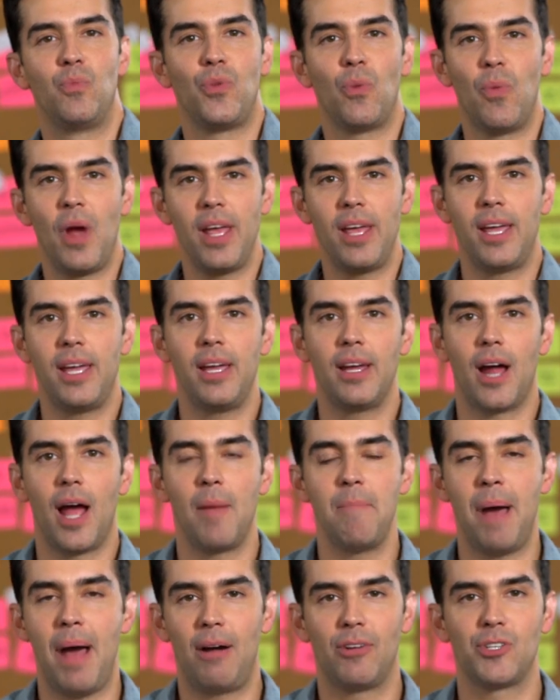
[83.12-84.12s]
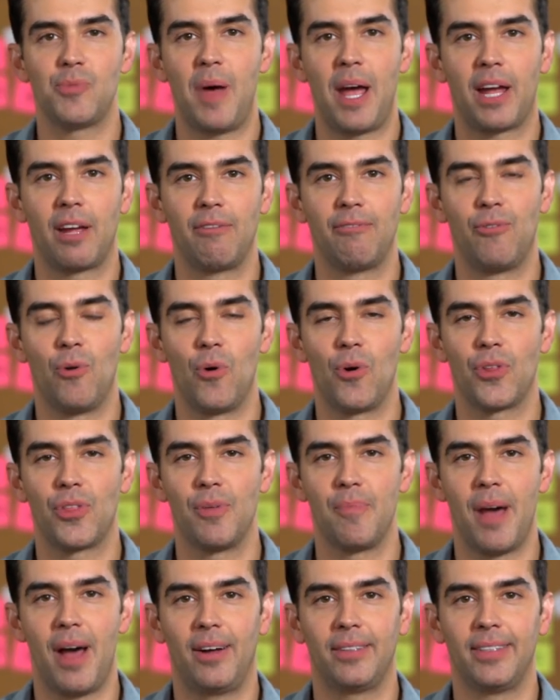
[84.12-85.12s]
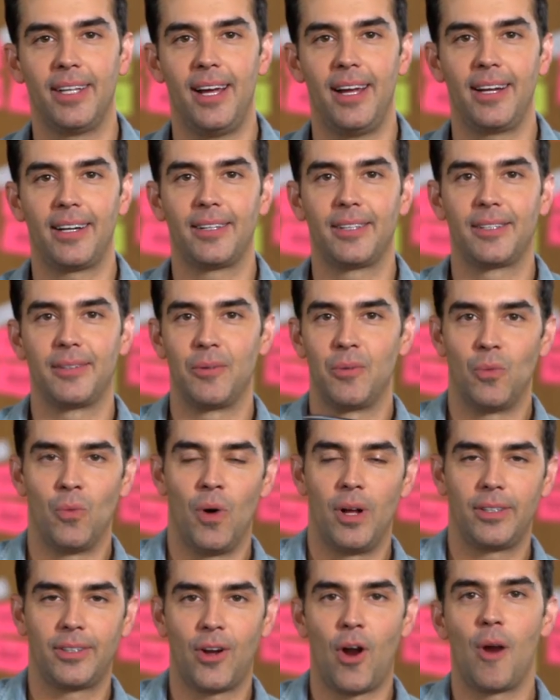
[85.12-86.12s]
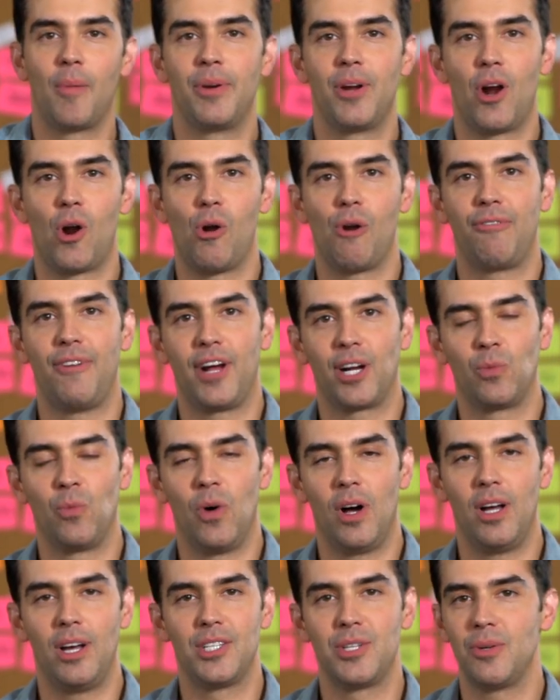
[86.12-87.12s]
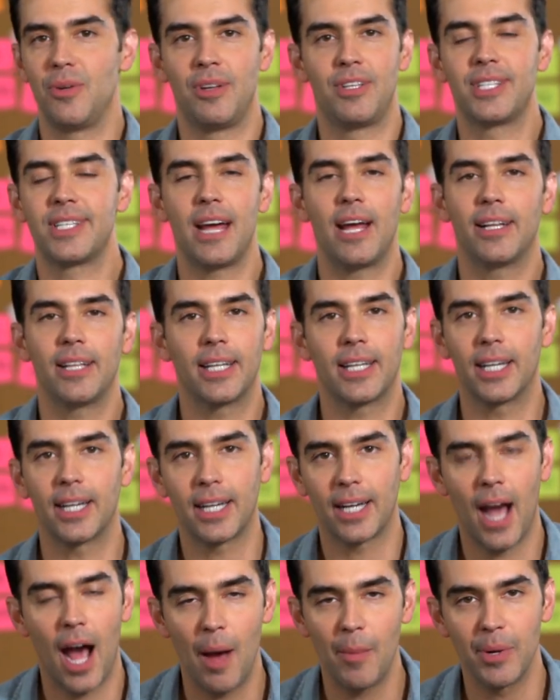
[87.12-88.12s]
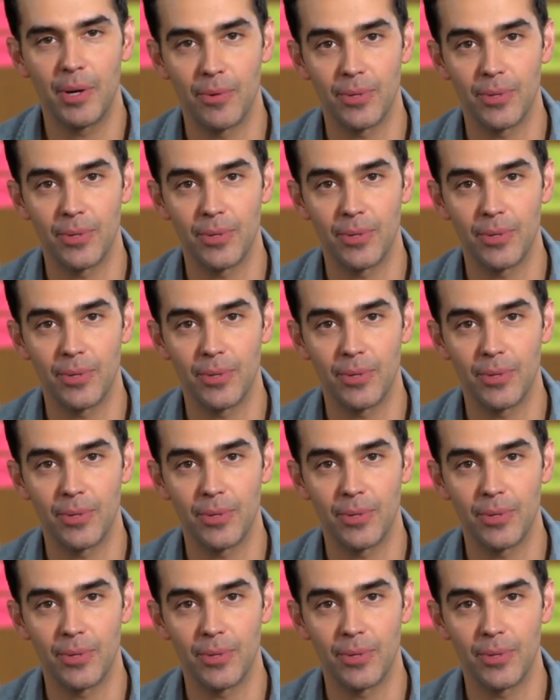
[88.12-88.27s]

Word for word: The way he and I bounced back and forth about like what Carbonaro Effect was, it sounded like a comedy